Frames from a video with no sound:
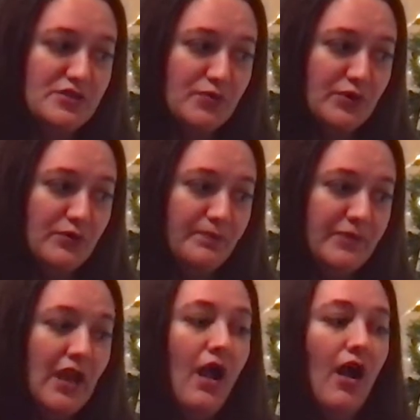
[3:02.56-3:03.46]
Room,
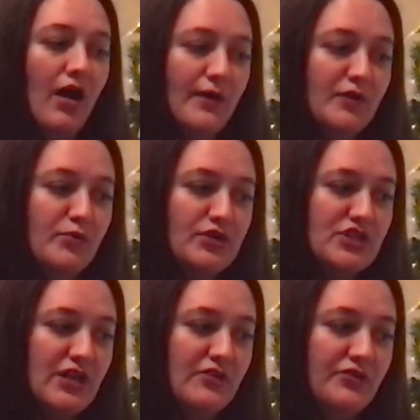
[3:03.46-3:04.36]
on the
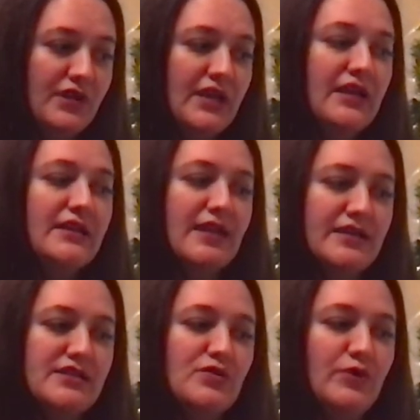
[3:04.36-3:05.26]
bookshelf
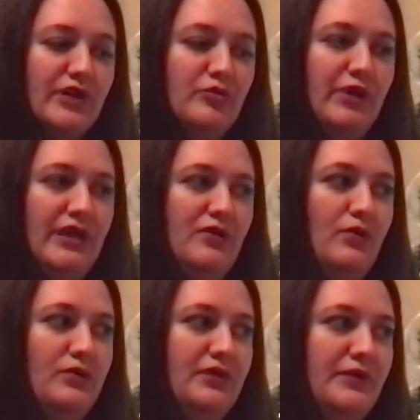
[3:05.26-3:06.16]
next to Weird Pen
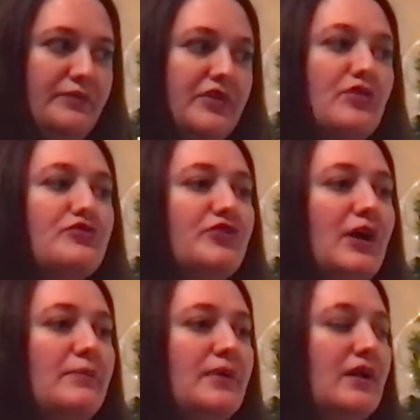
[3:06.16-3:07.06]
Holder.
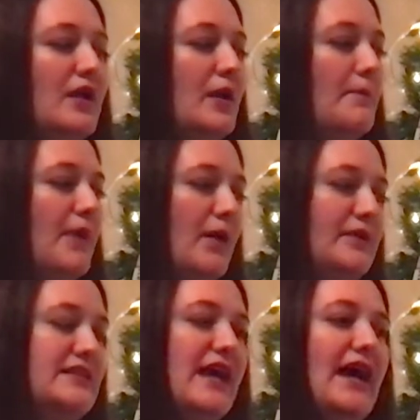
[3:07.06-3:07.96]
From Mom
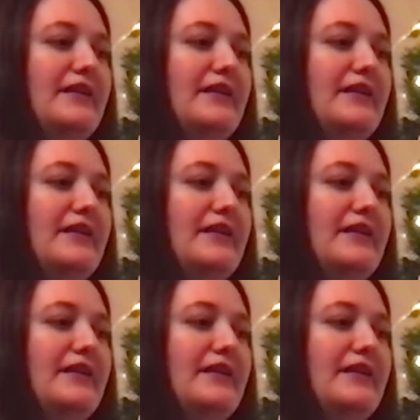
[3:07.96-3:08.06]
and Dad.